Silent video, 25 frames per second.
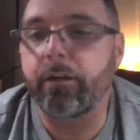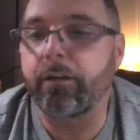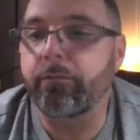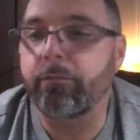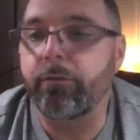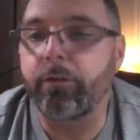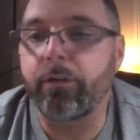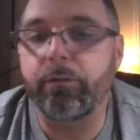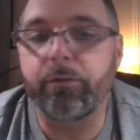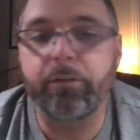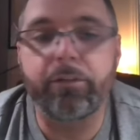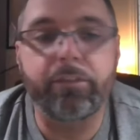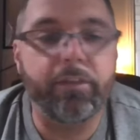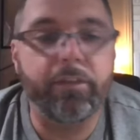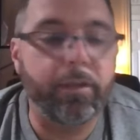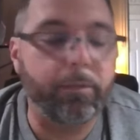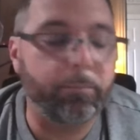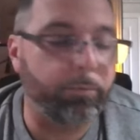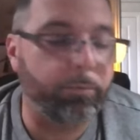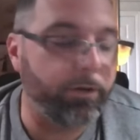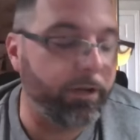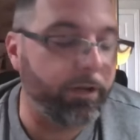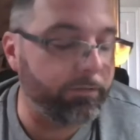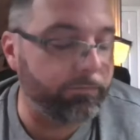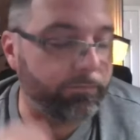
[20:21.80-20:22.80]
All right, well I want to
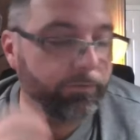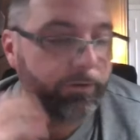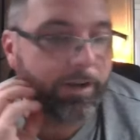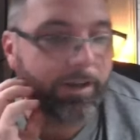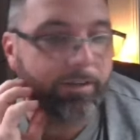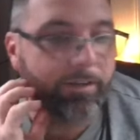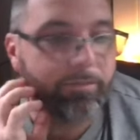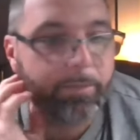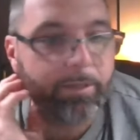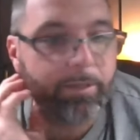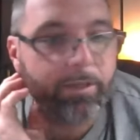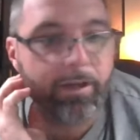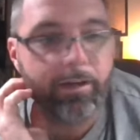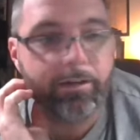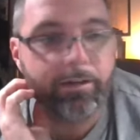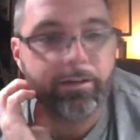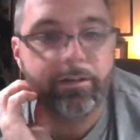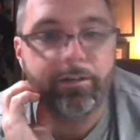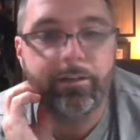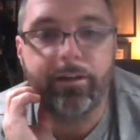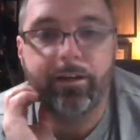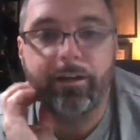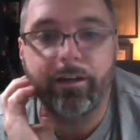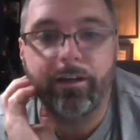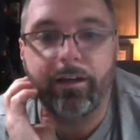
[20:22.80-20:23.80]
thank Brent for having me on
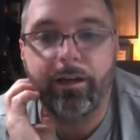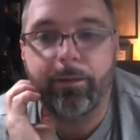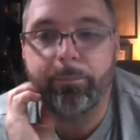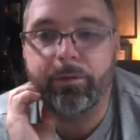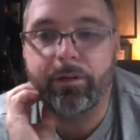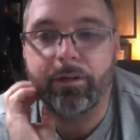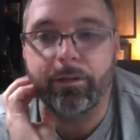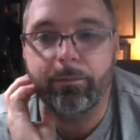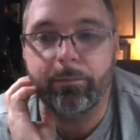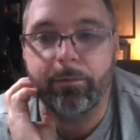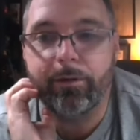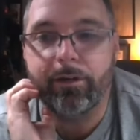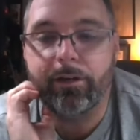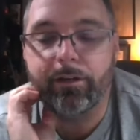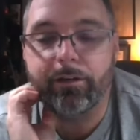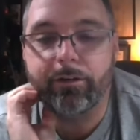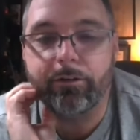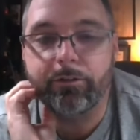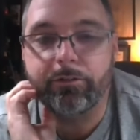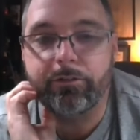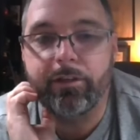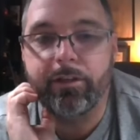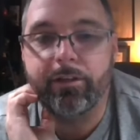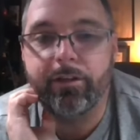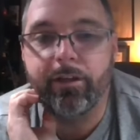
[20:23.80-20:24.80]
and uh, helping him uh,
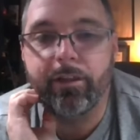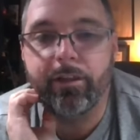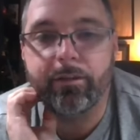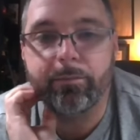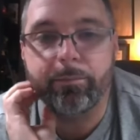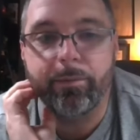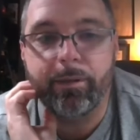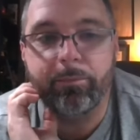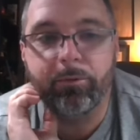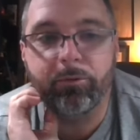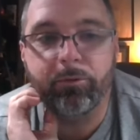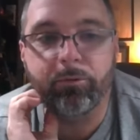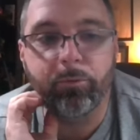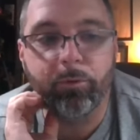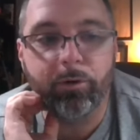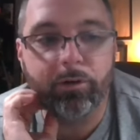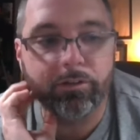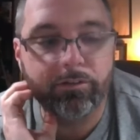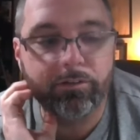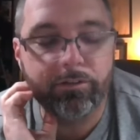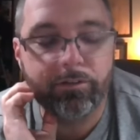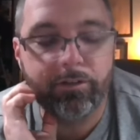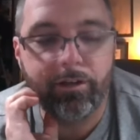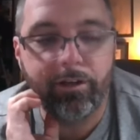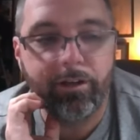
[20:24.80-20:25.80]
critique other people's
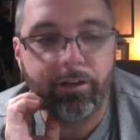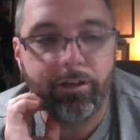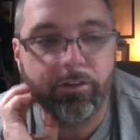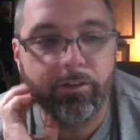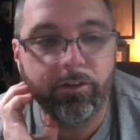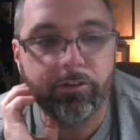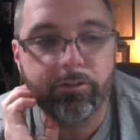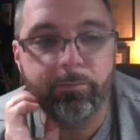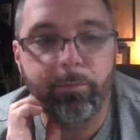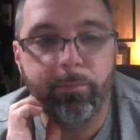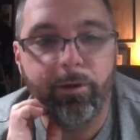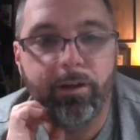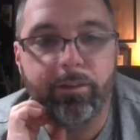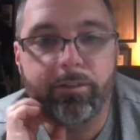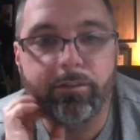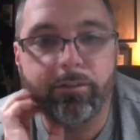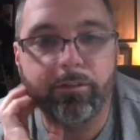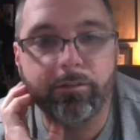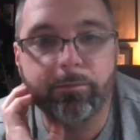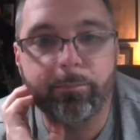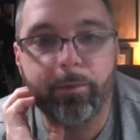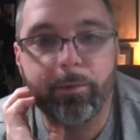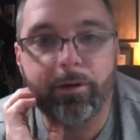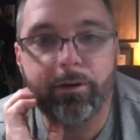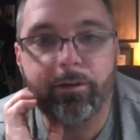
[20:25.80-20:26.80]
work uh, this
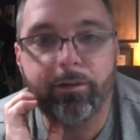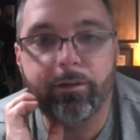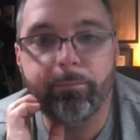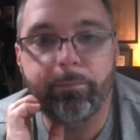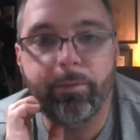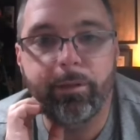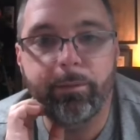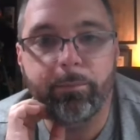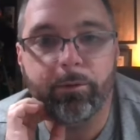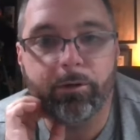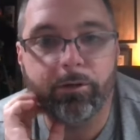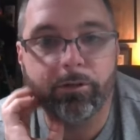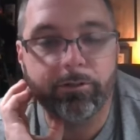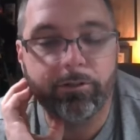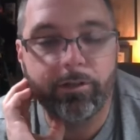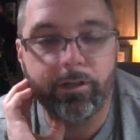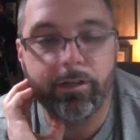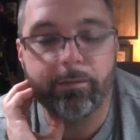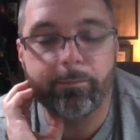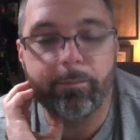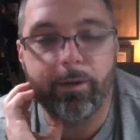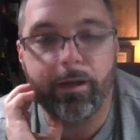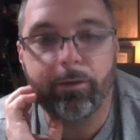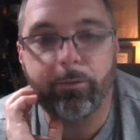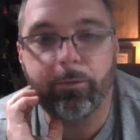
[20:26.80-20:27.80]
month. It's better than people
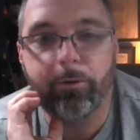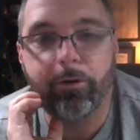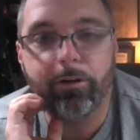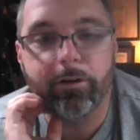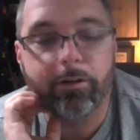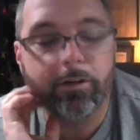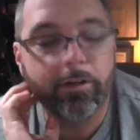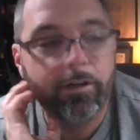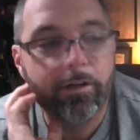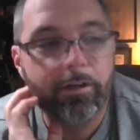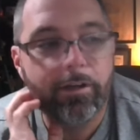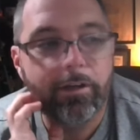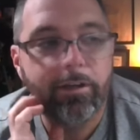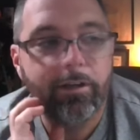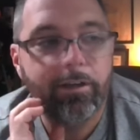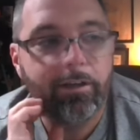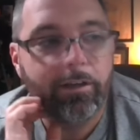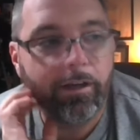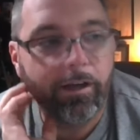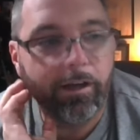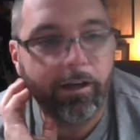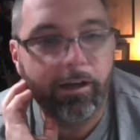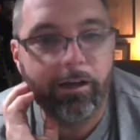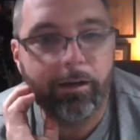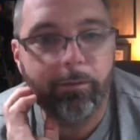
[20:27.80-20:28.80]
critiquing my work.
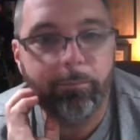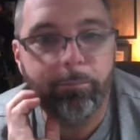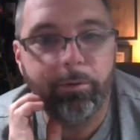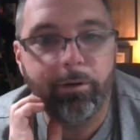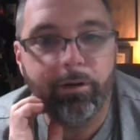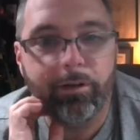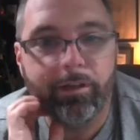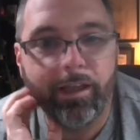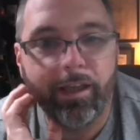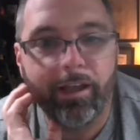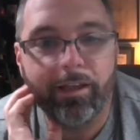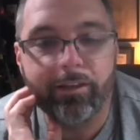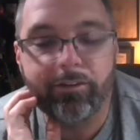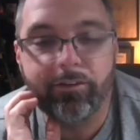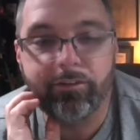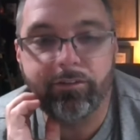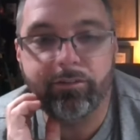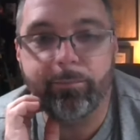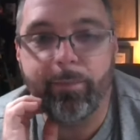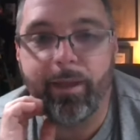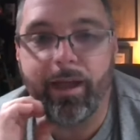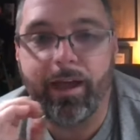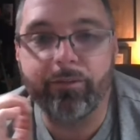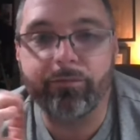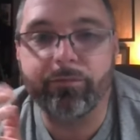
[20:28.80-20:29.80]
Uh, but yeah, this
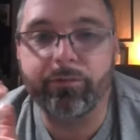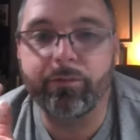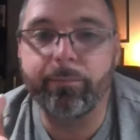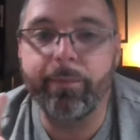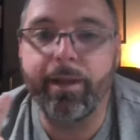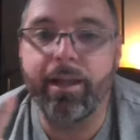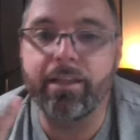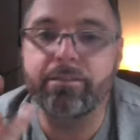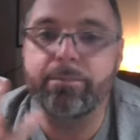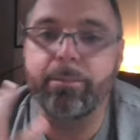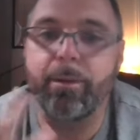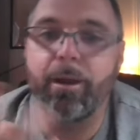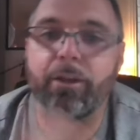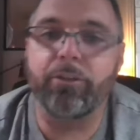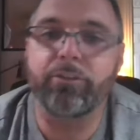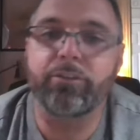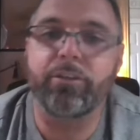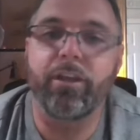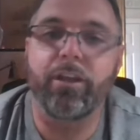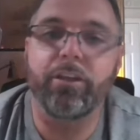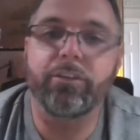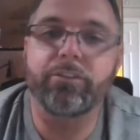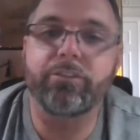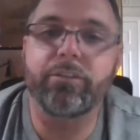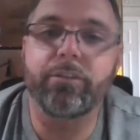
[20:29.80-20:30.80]
is Matt from Matt's Models
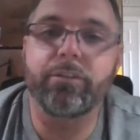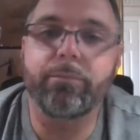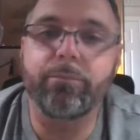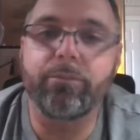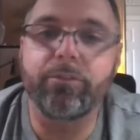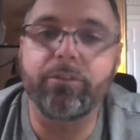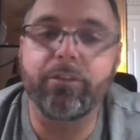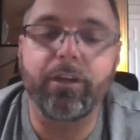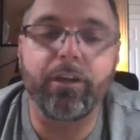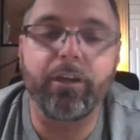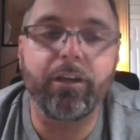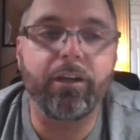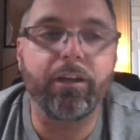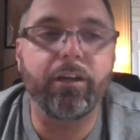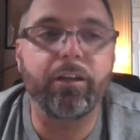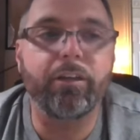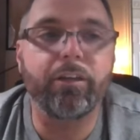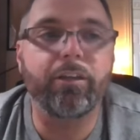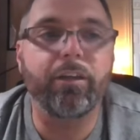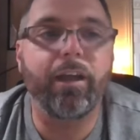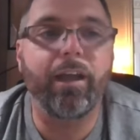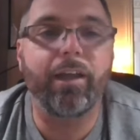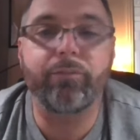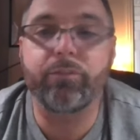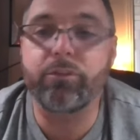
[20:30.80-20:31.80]
Customs.
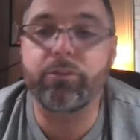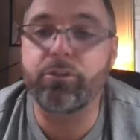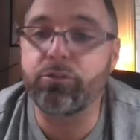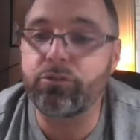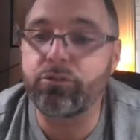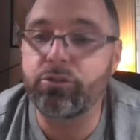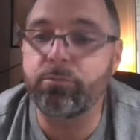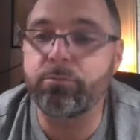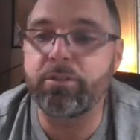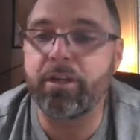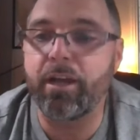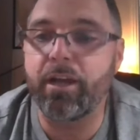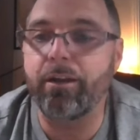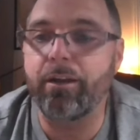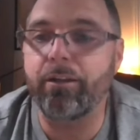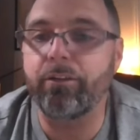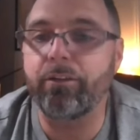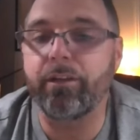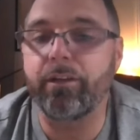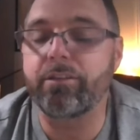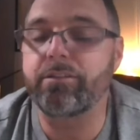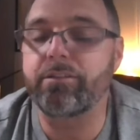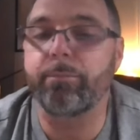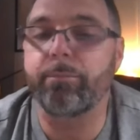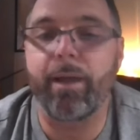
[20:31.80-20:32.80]
Uh, I have a YouTube
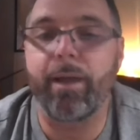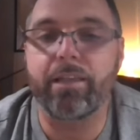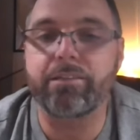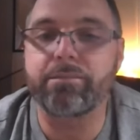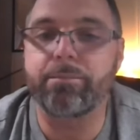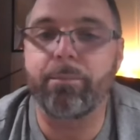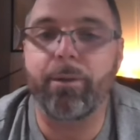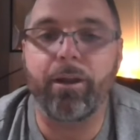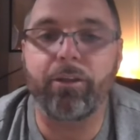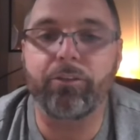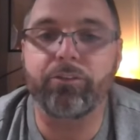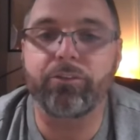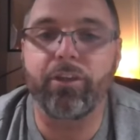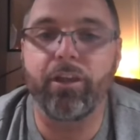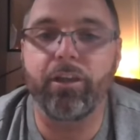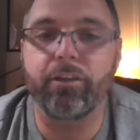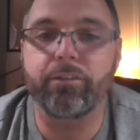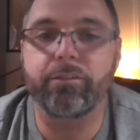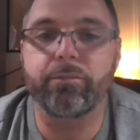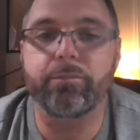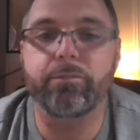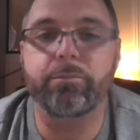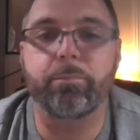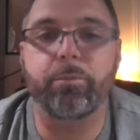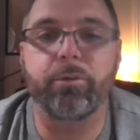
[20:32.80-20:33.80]
channel. It's Matt's Models
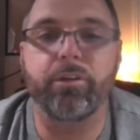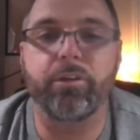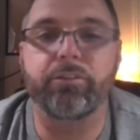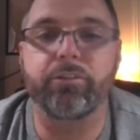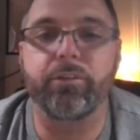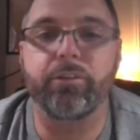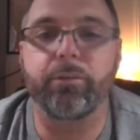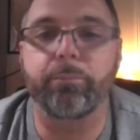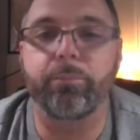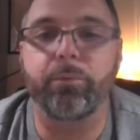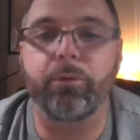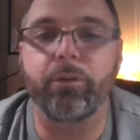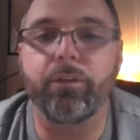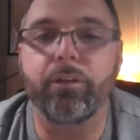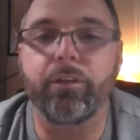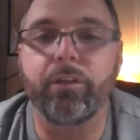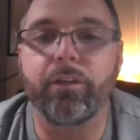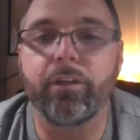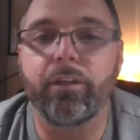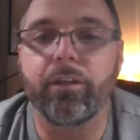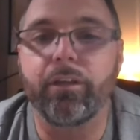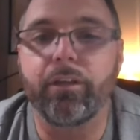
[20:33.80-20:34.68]
Customs. Pretty simple.